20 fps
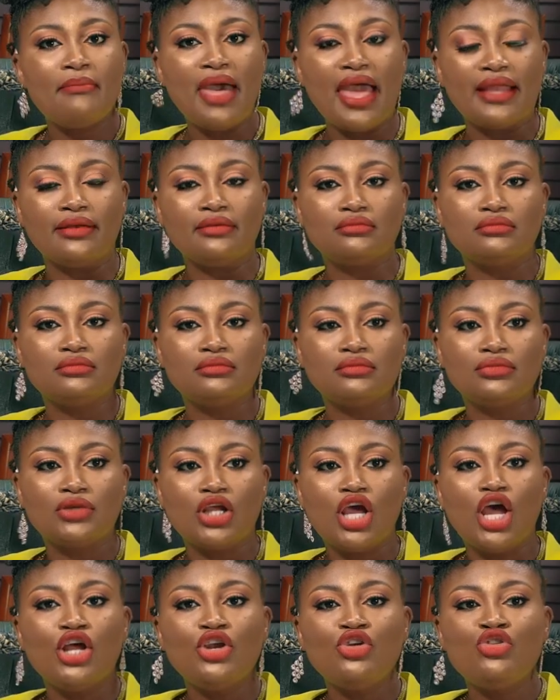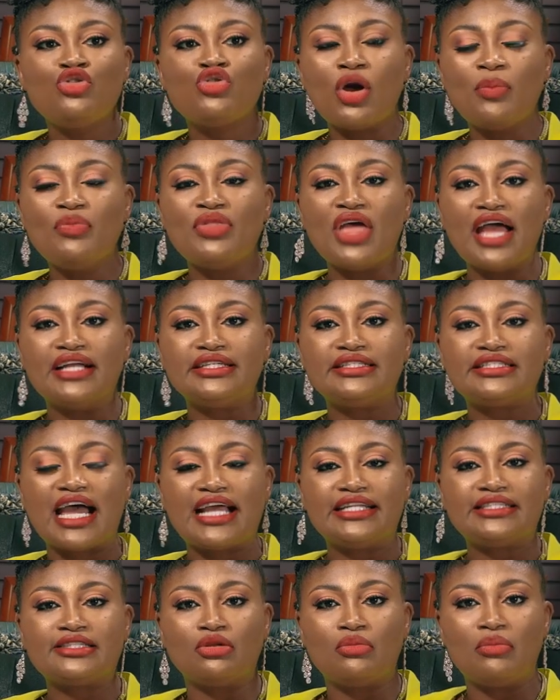Men, drop the
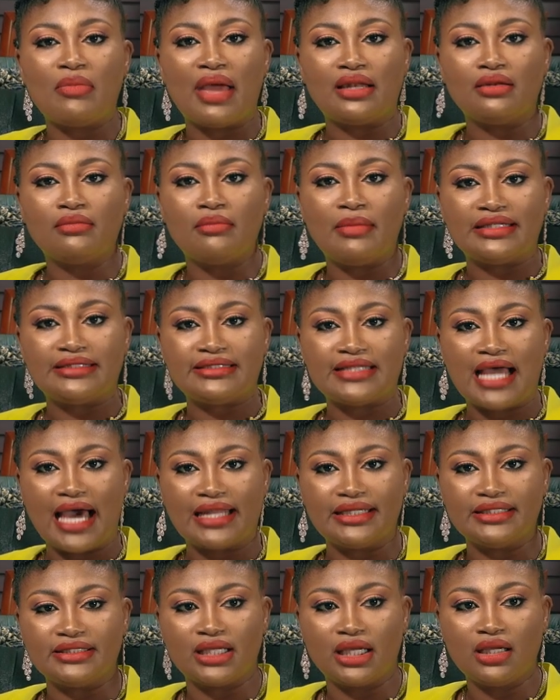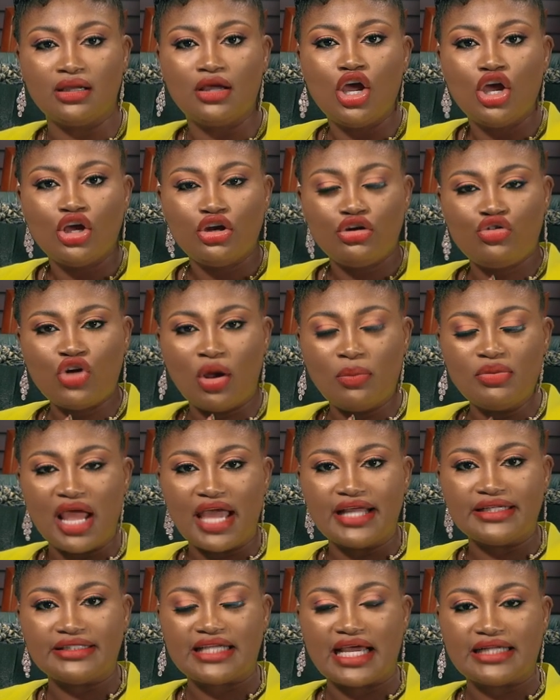entitlement mentality. Drop the
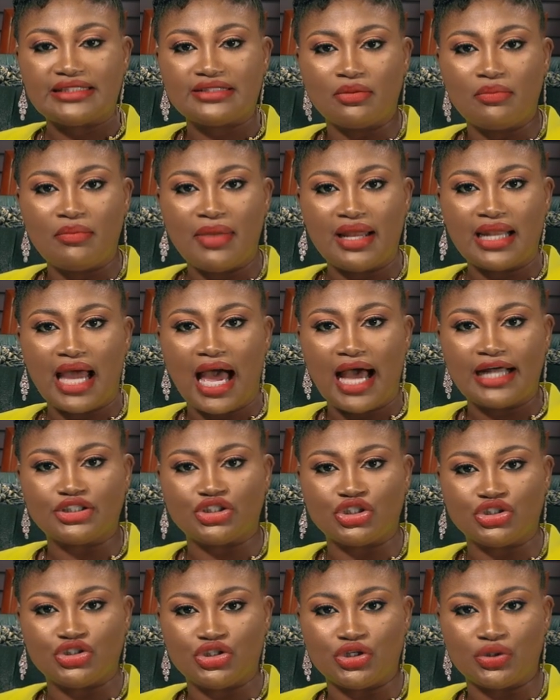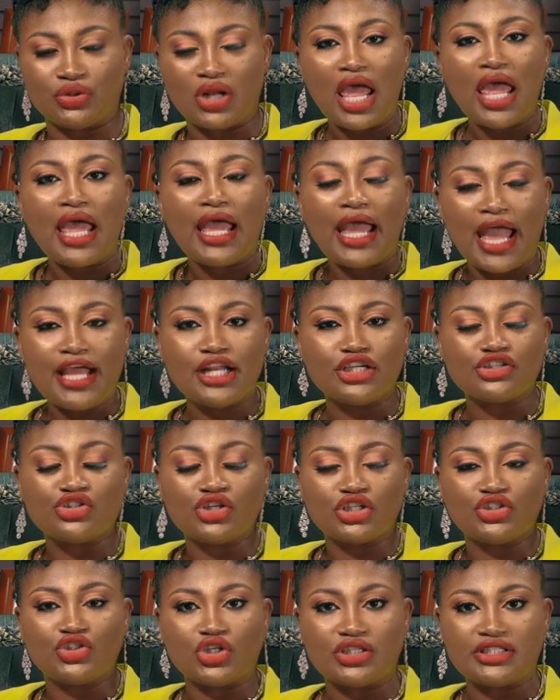entitlement attitude. It is
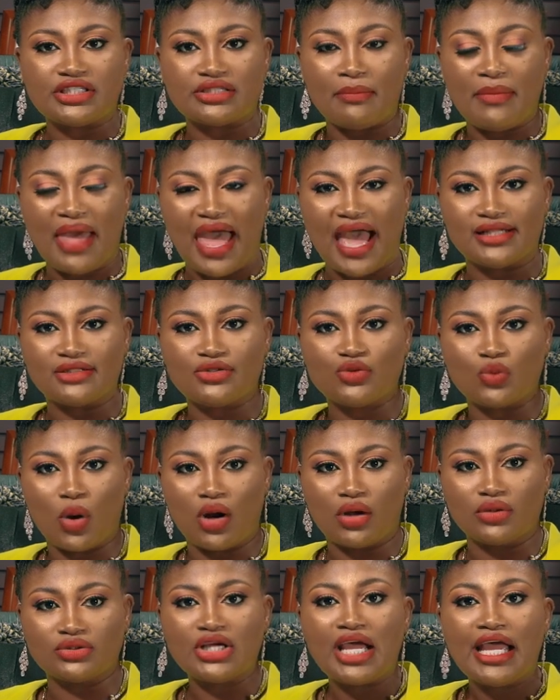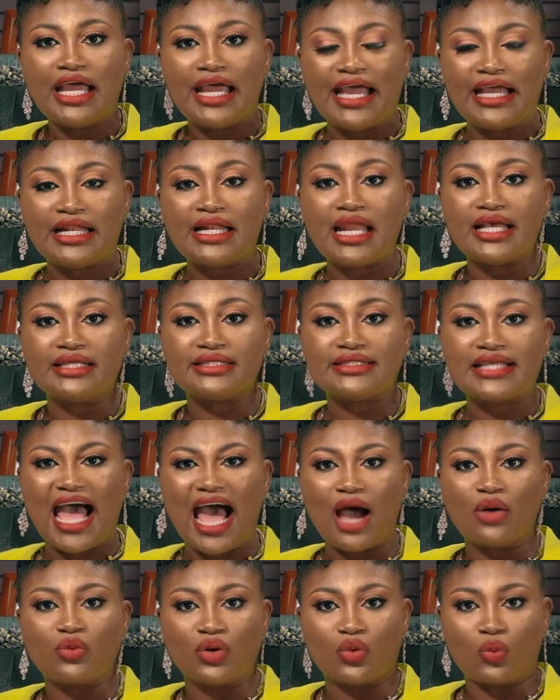not just a man's world. It is
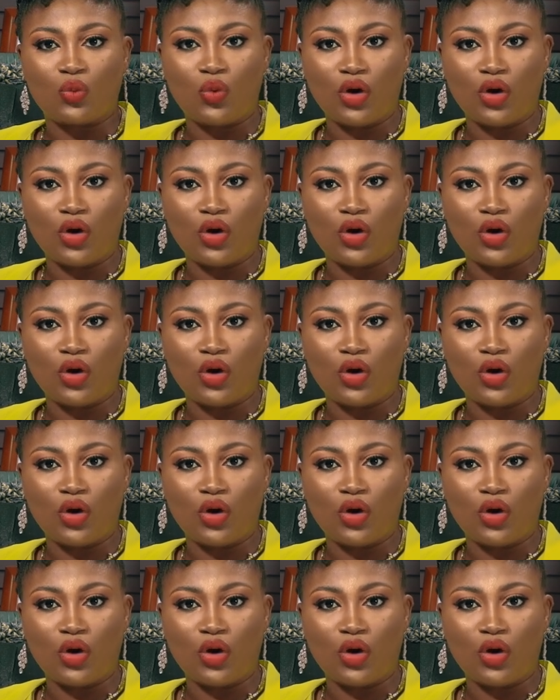our